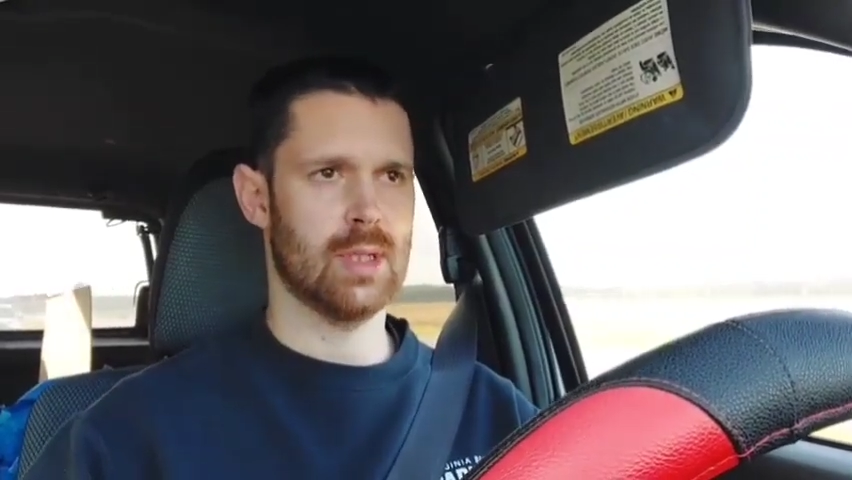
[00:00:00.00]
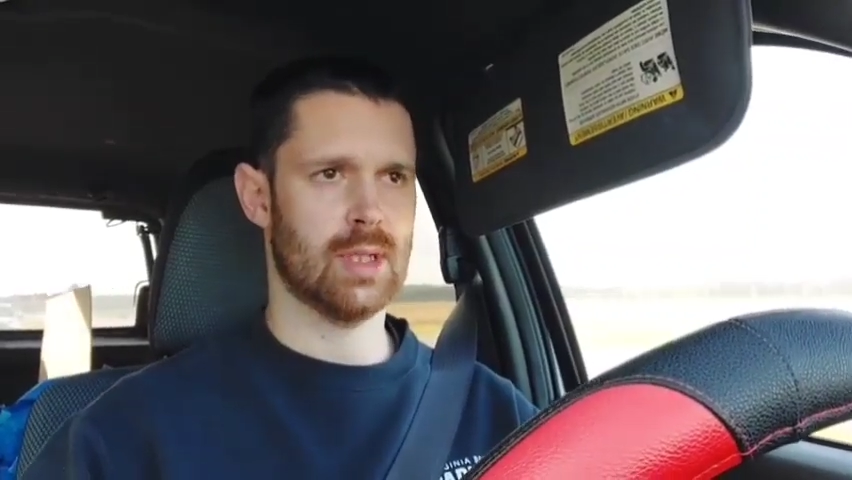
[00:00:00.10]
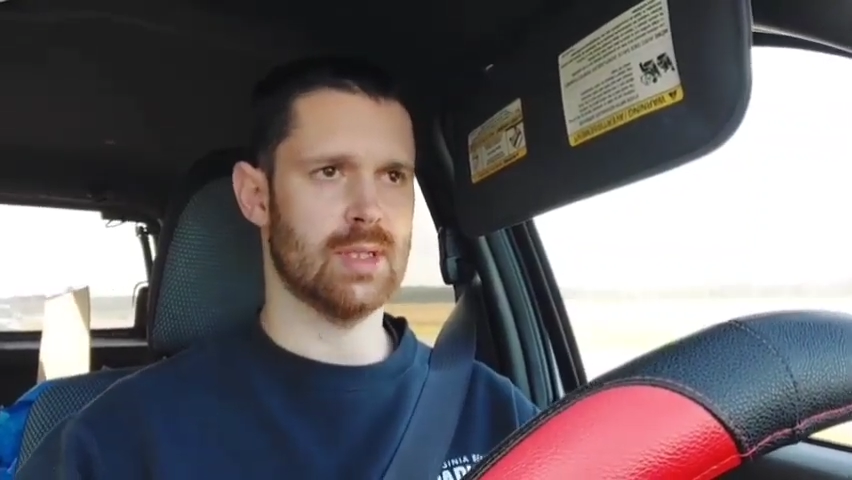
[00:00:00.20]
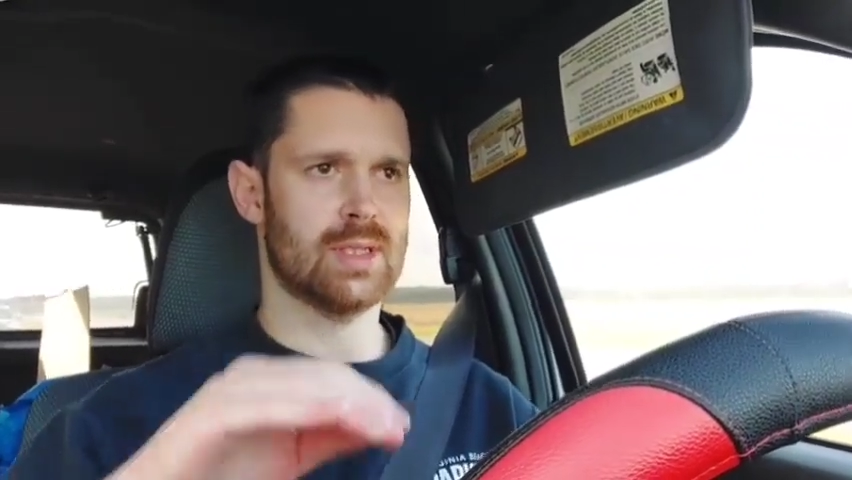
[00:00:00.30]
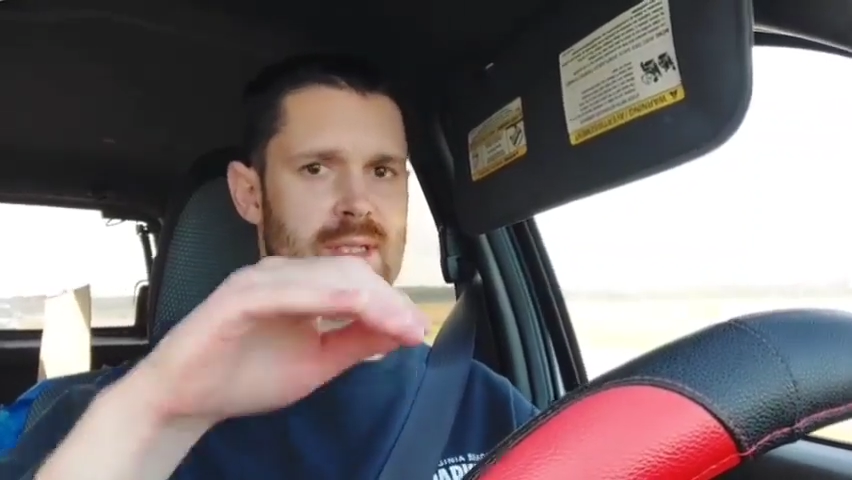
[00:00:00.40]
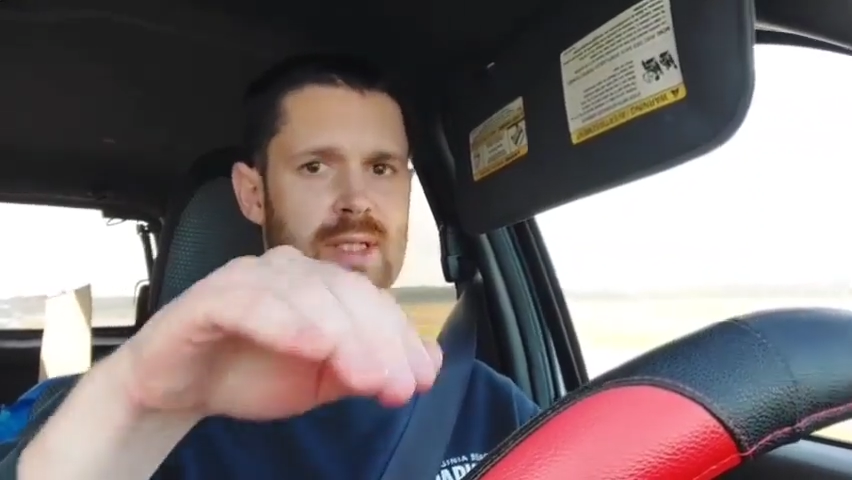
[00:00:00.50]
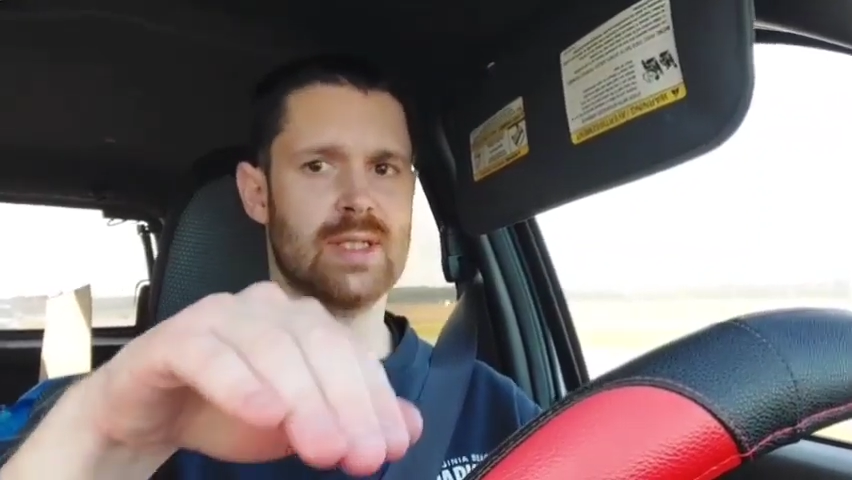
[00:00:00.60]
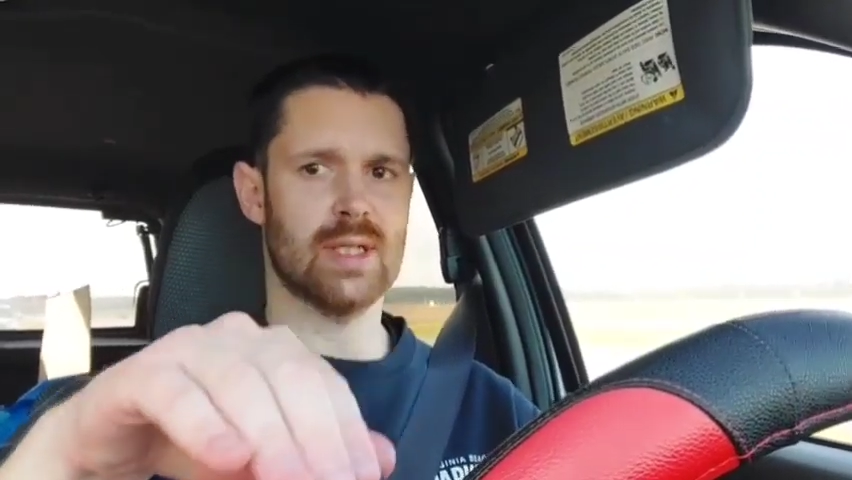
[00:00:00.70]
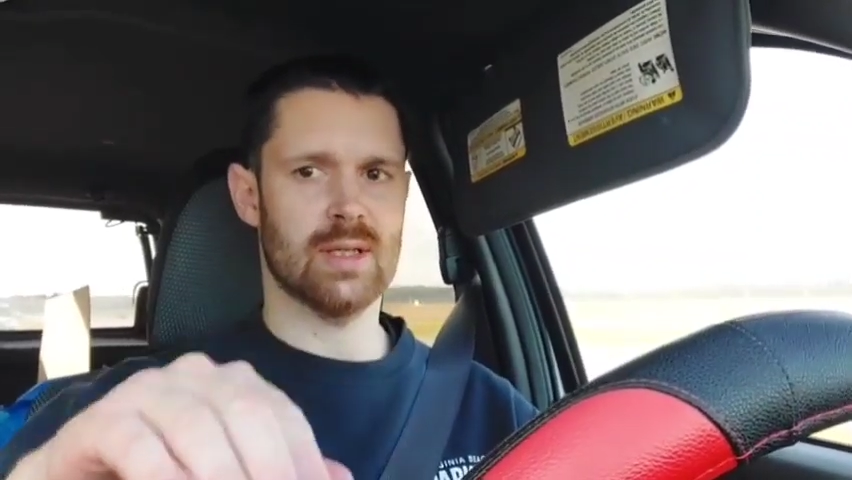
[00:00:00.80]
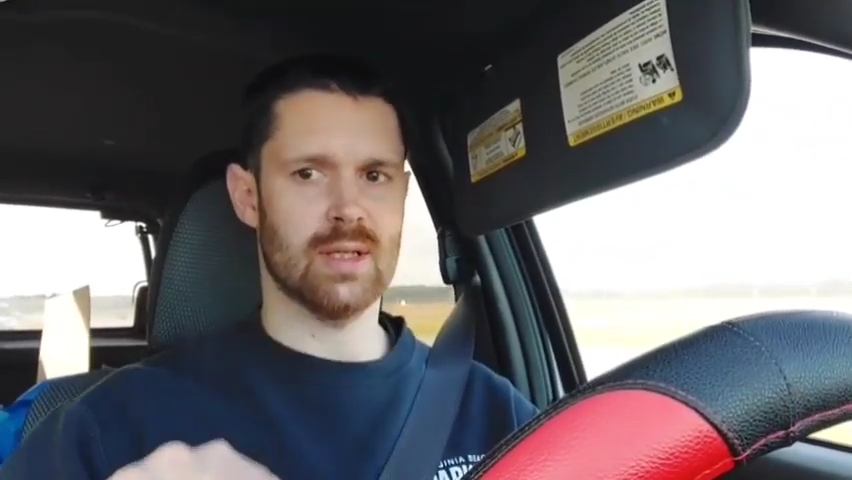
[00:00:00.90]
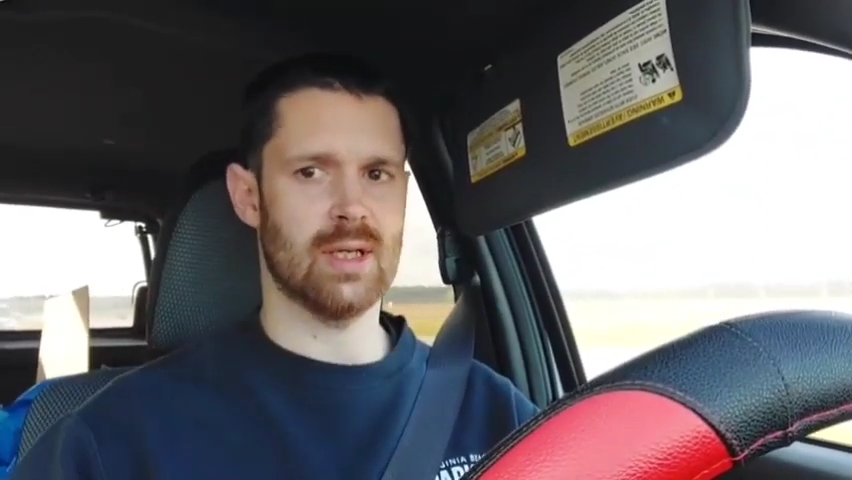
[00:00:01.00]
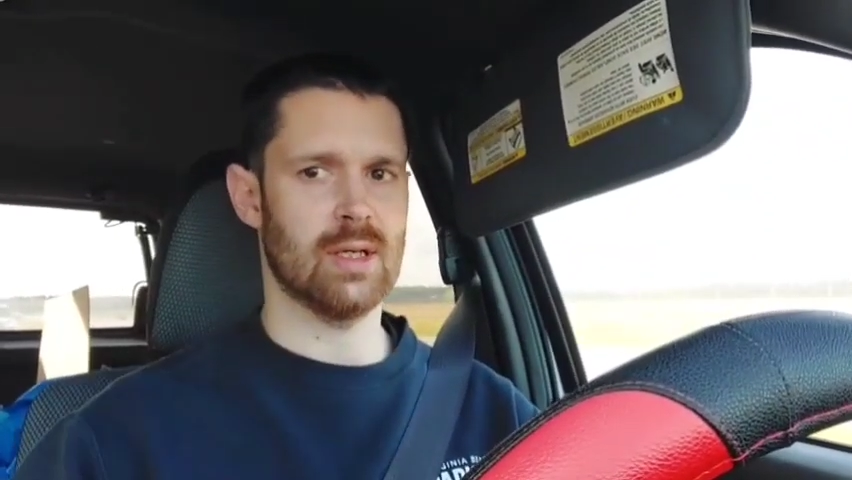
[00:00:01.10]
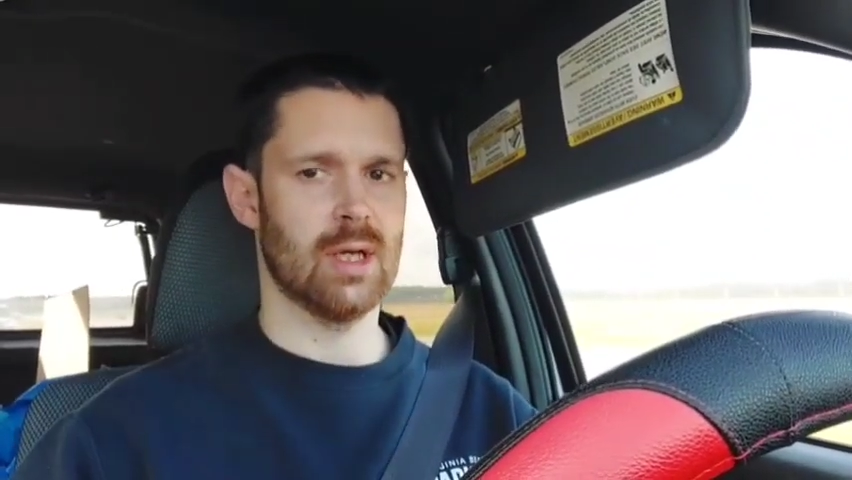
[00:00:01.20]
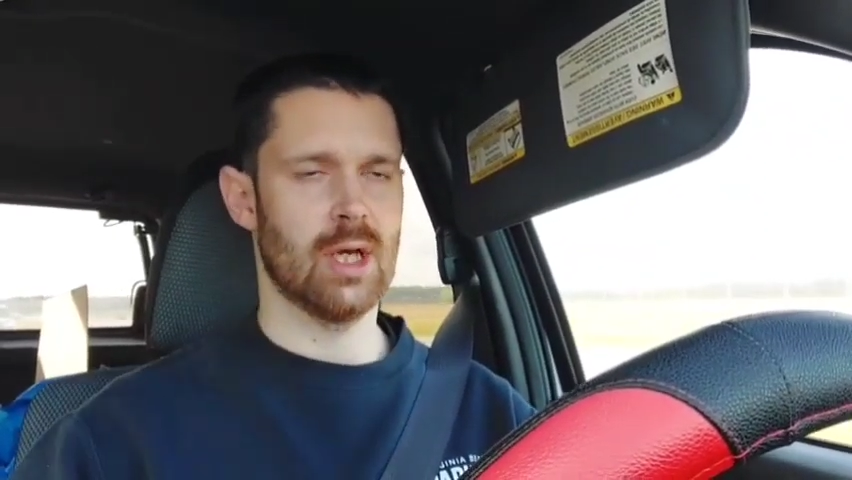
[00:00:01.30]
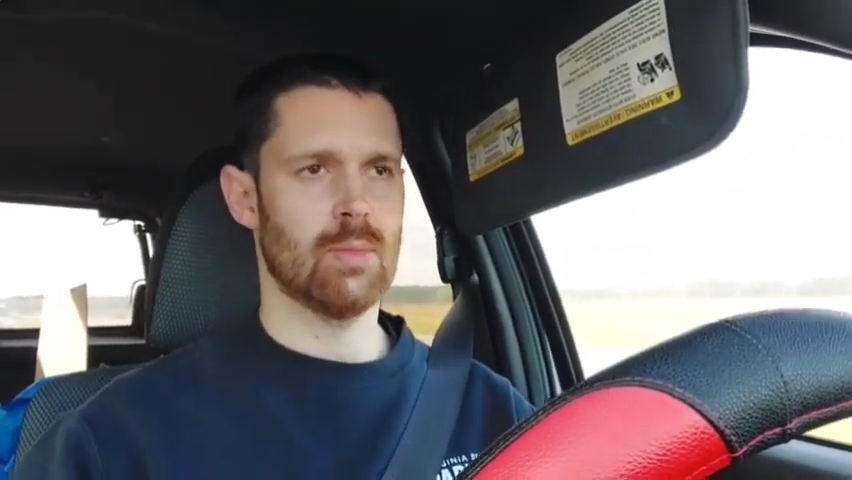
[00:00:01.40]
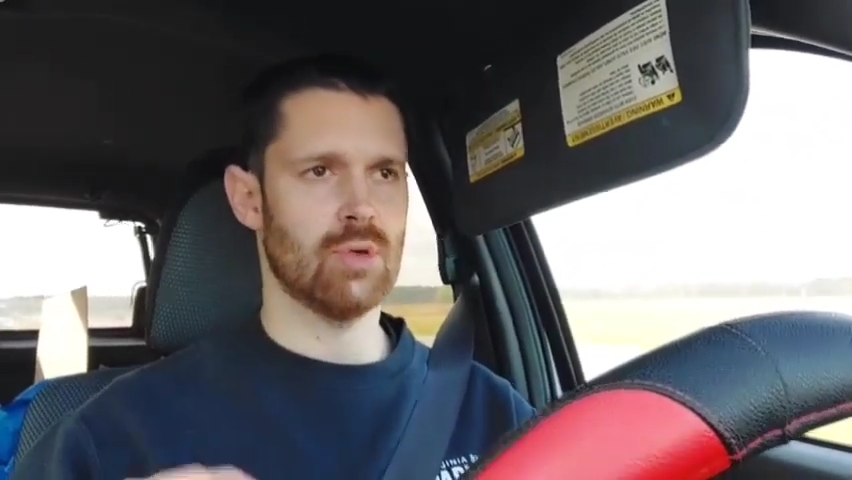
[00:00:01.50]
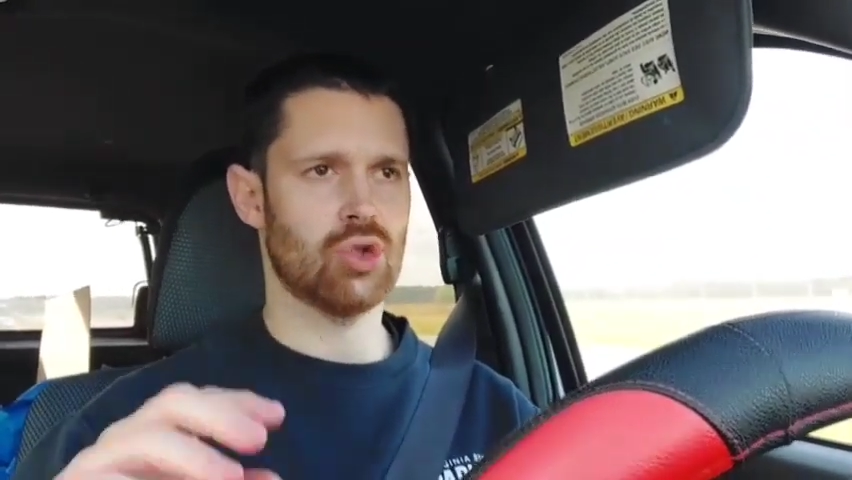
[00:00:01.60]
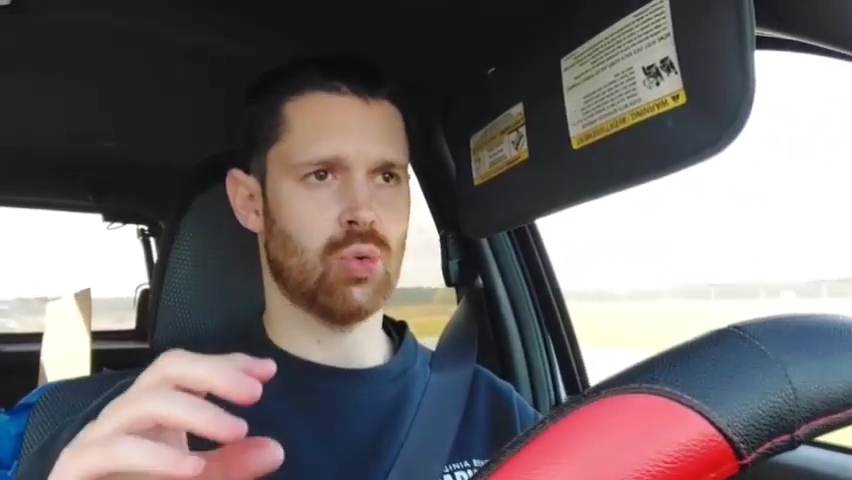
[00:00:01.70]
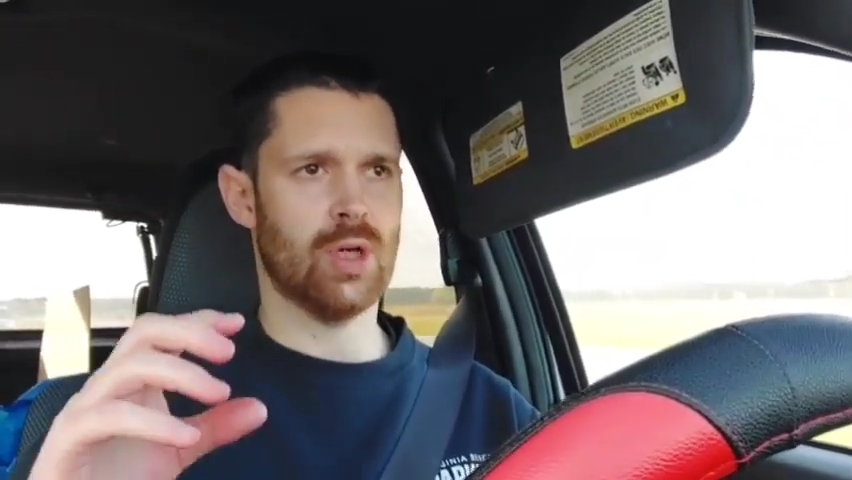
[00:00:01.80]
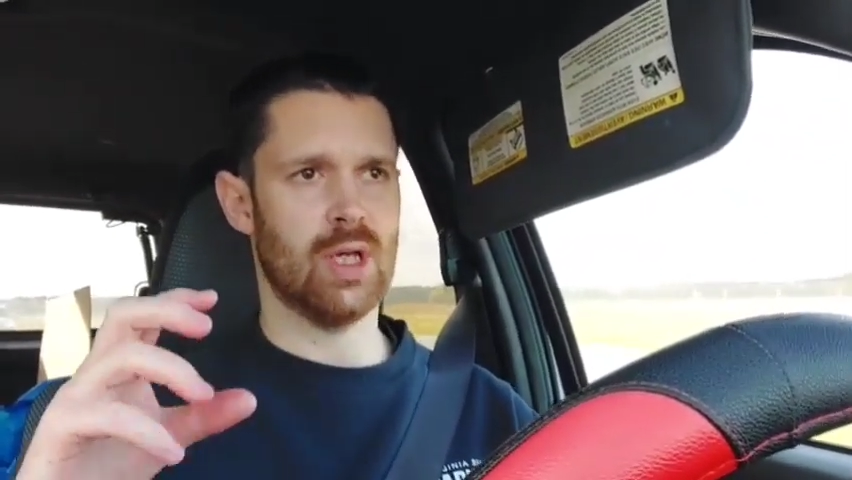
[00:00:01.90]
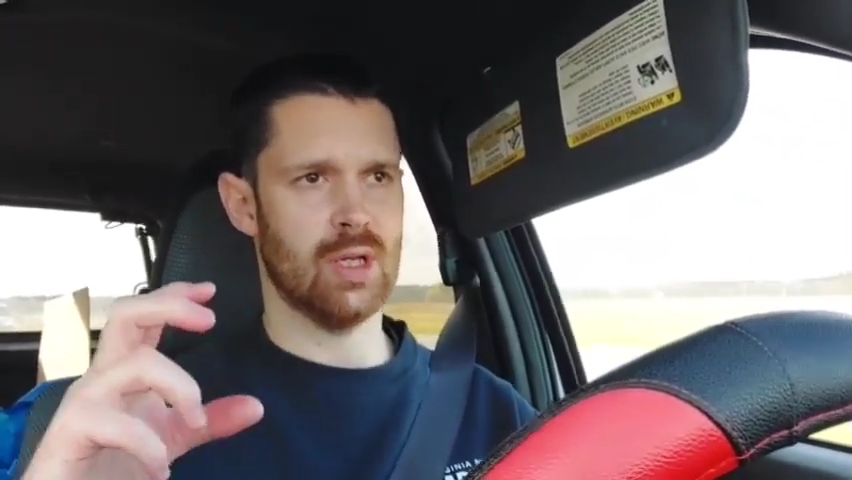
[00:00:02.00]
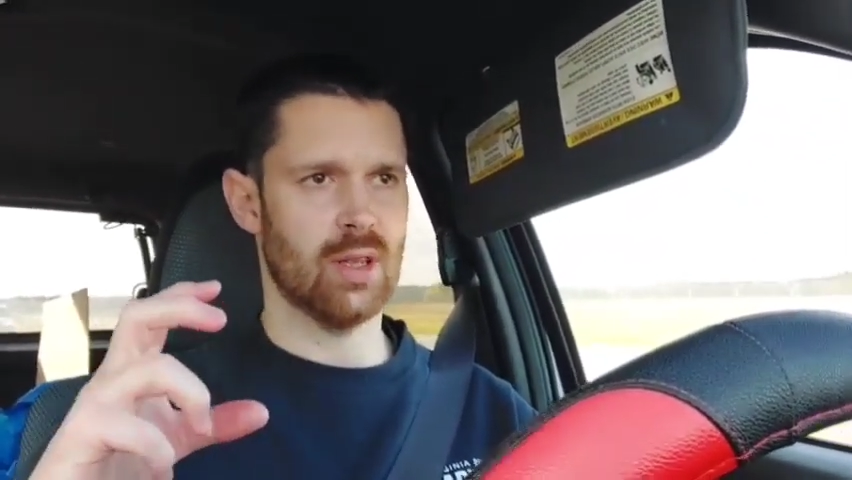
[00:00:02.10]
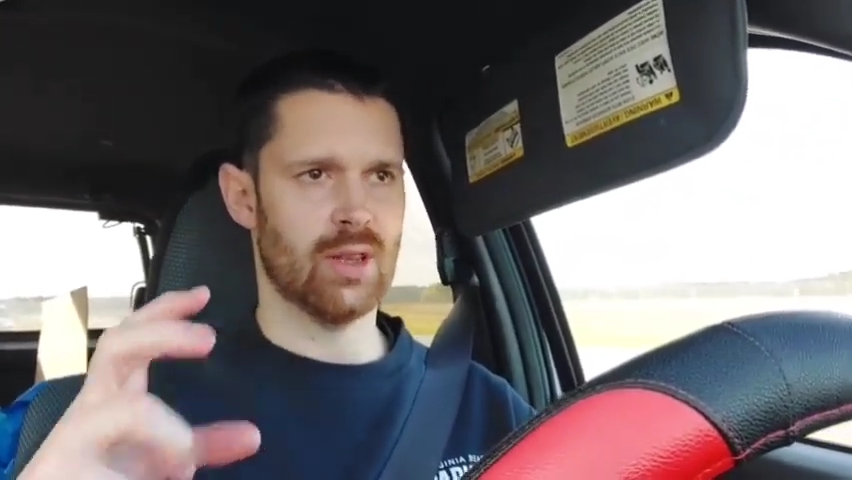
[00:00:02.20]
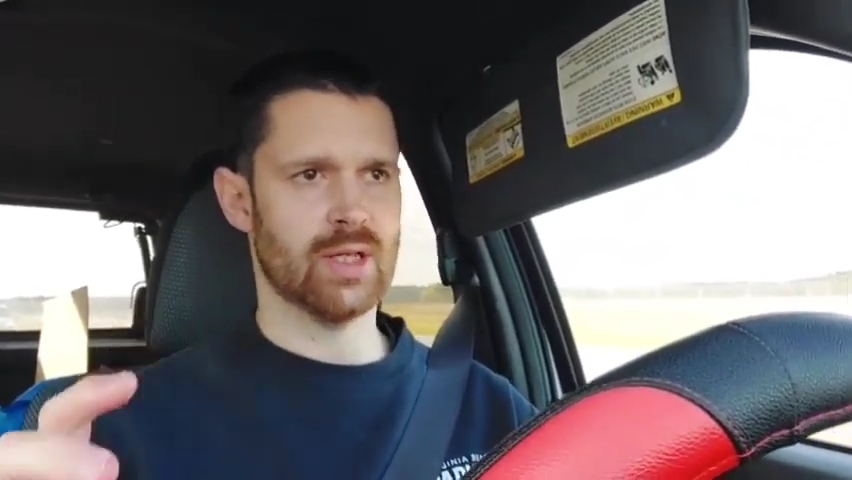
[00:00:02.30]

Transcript: consistently between